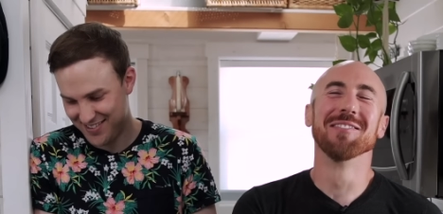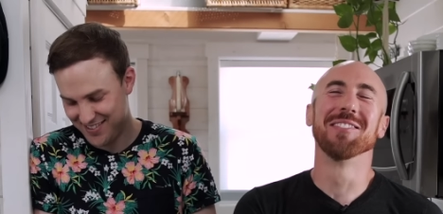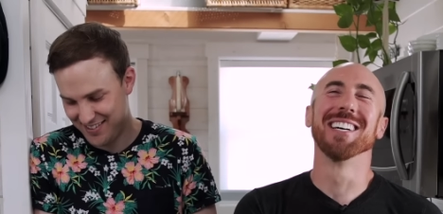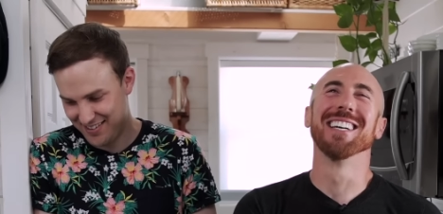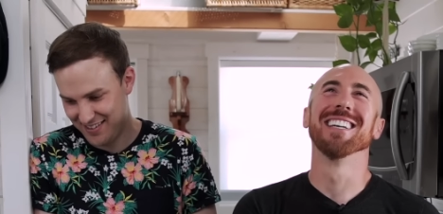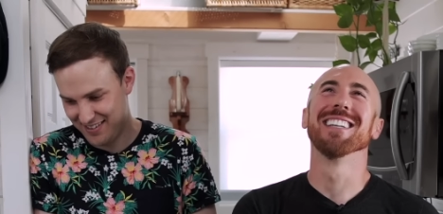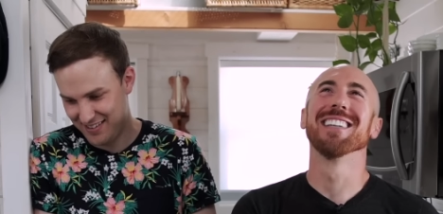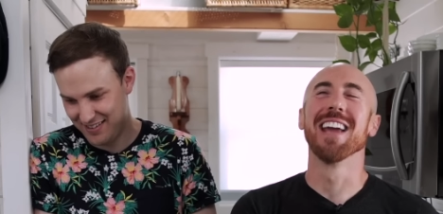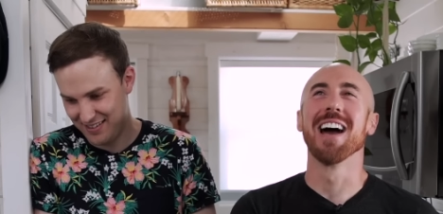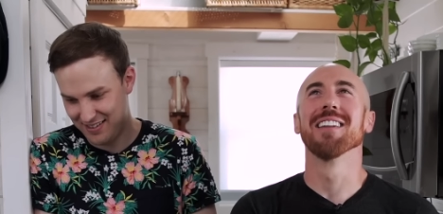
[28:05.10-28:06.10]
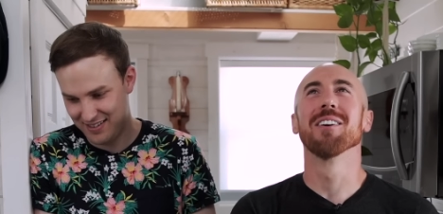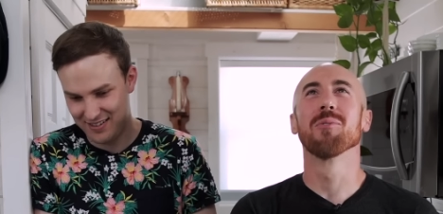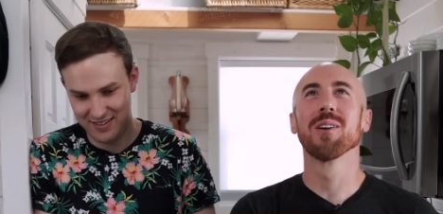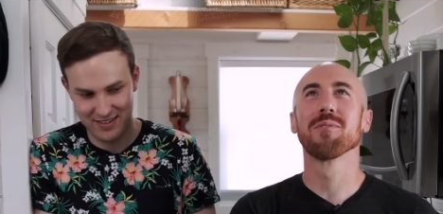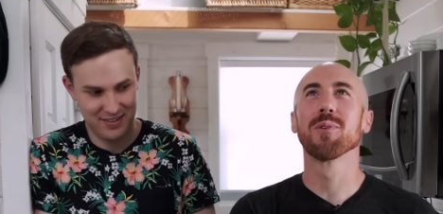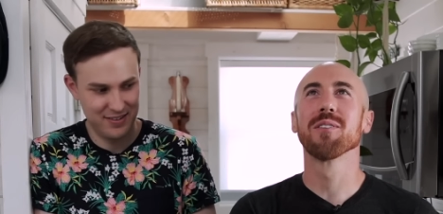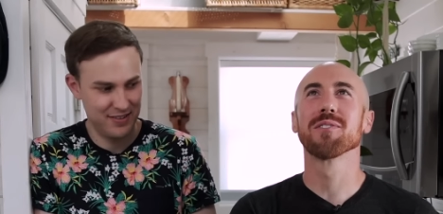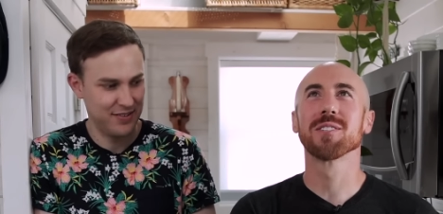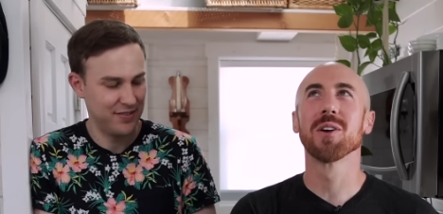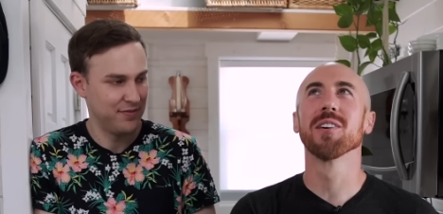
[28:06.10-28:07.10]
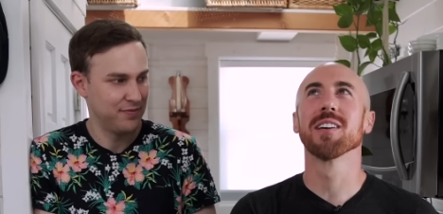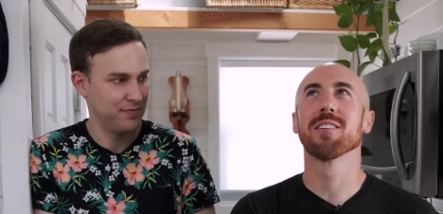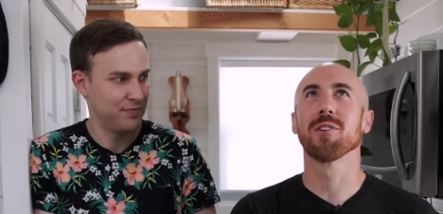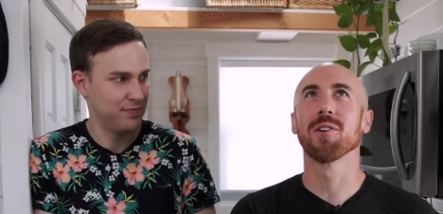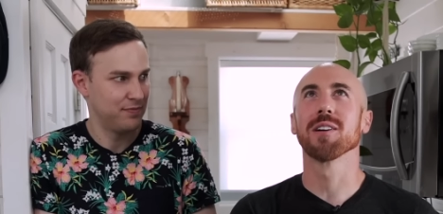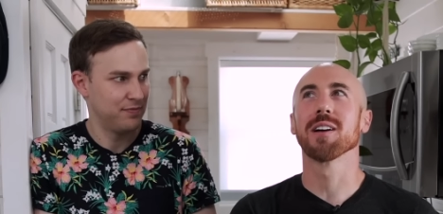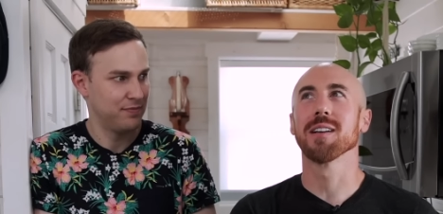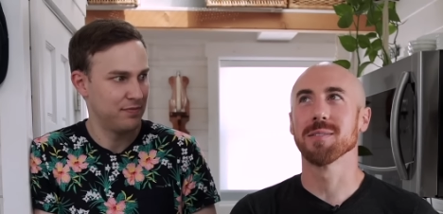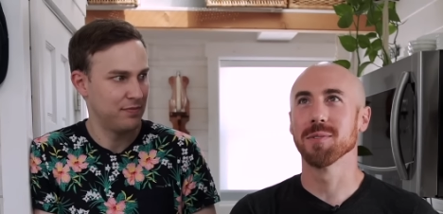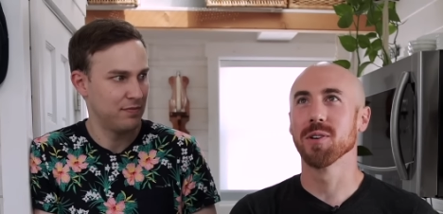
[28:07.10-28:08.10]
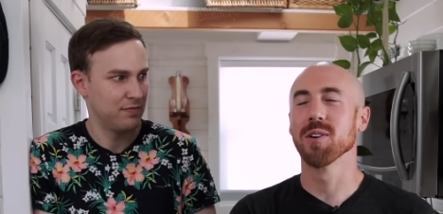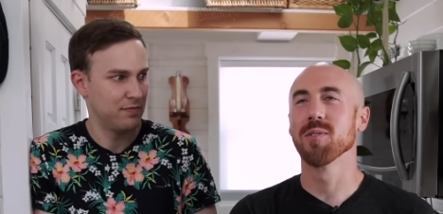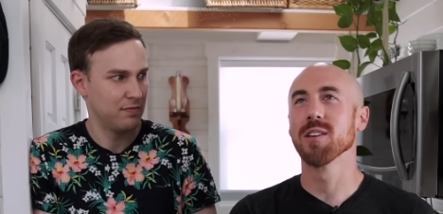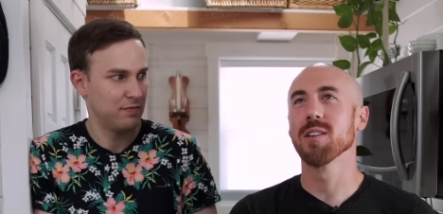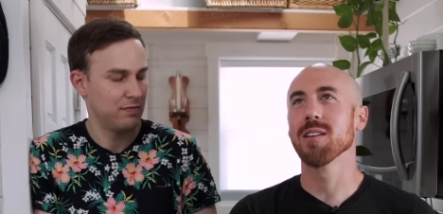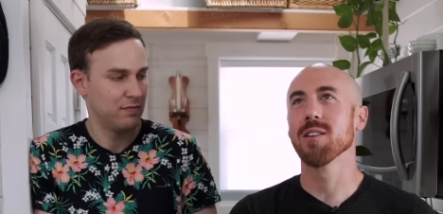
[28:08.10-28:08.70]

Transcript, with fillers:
Speaker 1: But yeah, no, we've slowly grown accustomed to it.